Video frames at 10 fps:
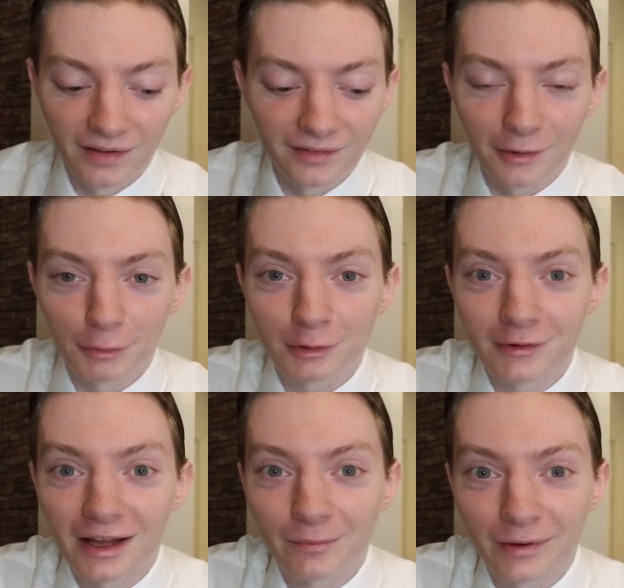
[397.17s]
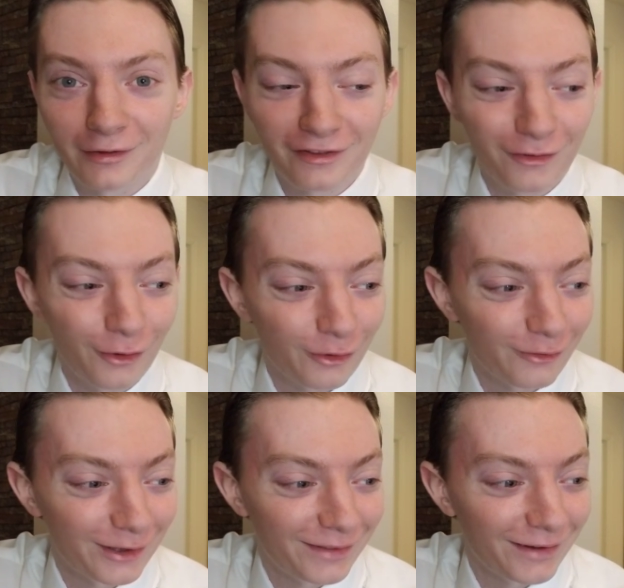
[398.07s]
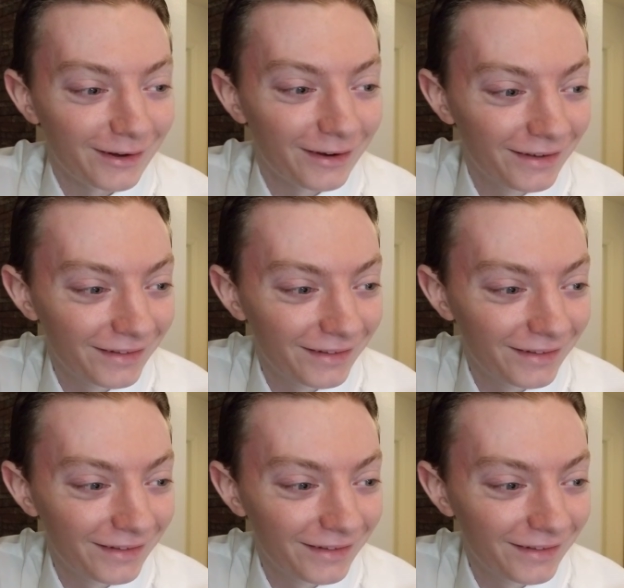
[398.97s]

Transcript: know, we're grasping at straws right there.